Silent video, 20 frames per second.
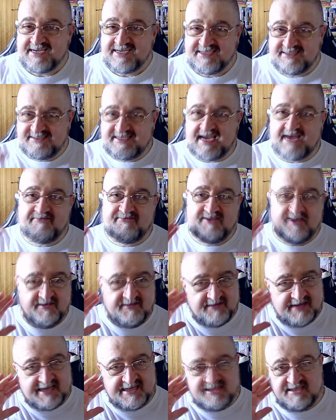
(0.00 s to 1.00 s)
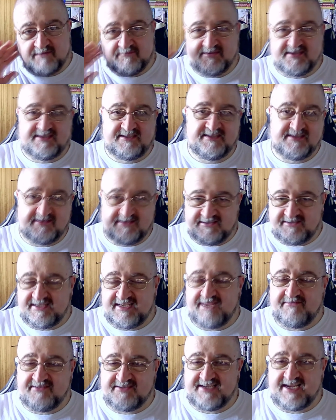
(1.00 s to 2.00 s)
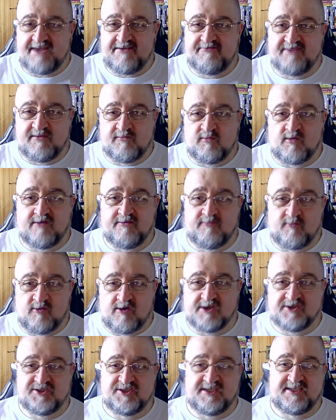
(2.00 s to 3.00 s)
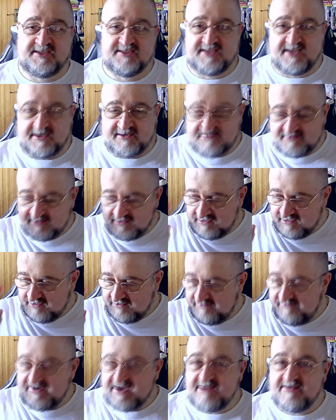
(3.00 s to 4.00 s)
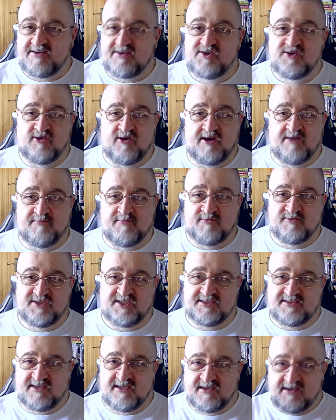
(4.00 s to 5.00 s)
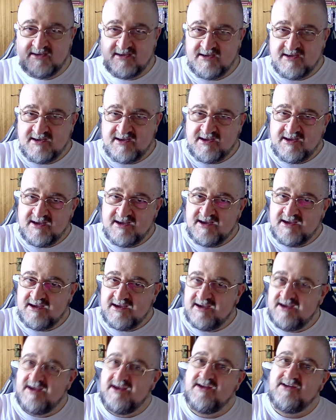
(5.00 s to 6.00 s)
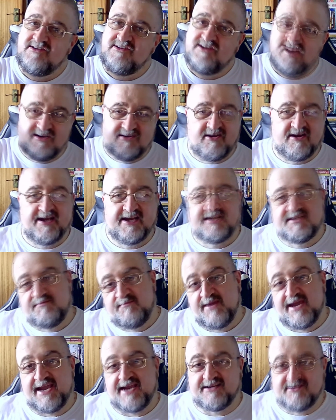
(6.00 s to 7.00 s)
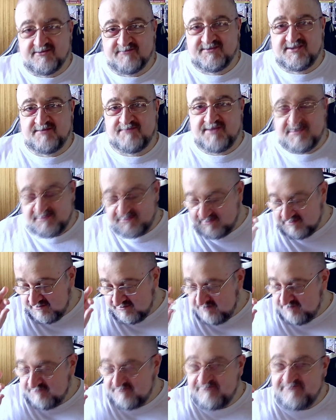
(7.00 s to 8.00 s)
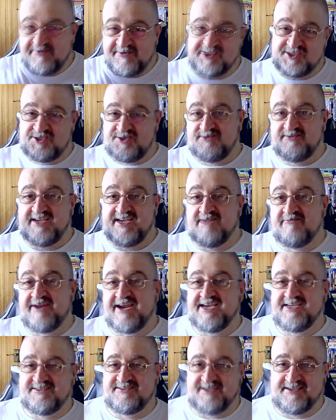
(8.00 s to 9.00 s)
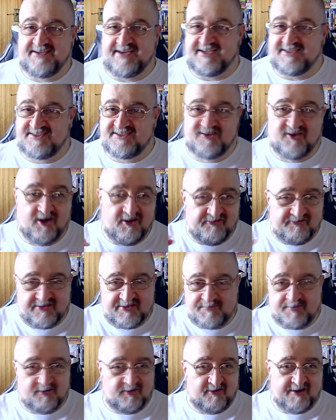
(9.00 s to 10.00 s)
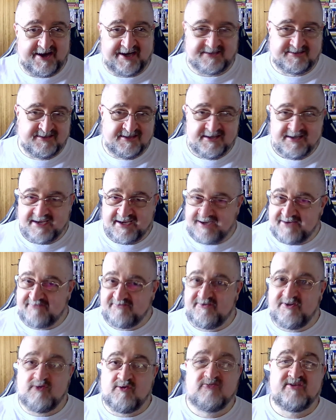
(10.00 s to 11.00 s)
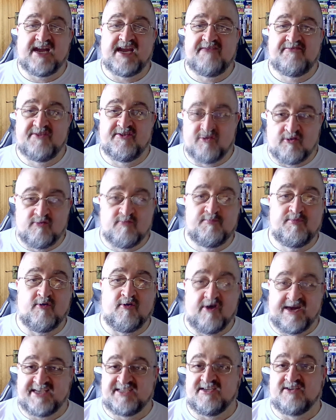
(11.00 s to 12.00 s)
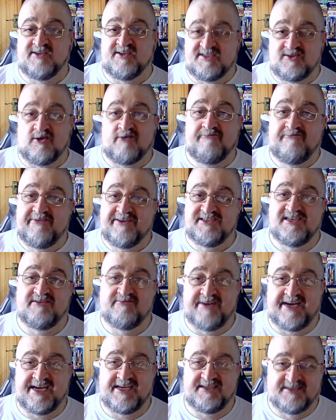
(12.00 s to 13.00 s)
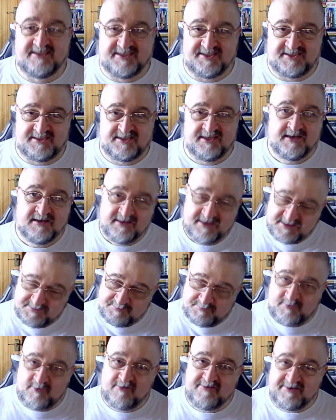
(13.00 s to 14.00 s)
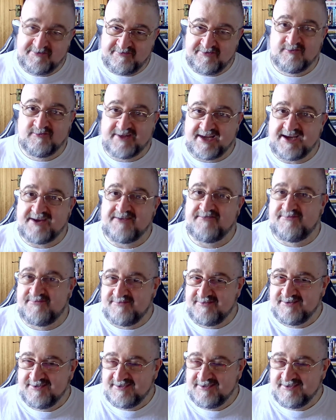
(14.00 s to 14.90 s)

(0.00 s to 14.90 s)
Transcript: definitely something. Definitely worth watching because they're very enjoyable. Just do not expect them to be visually arresting. That's not the point. In Real Life, the whole point is it's not visually arresting. It's boring real life.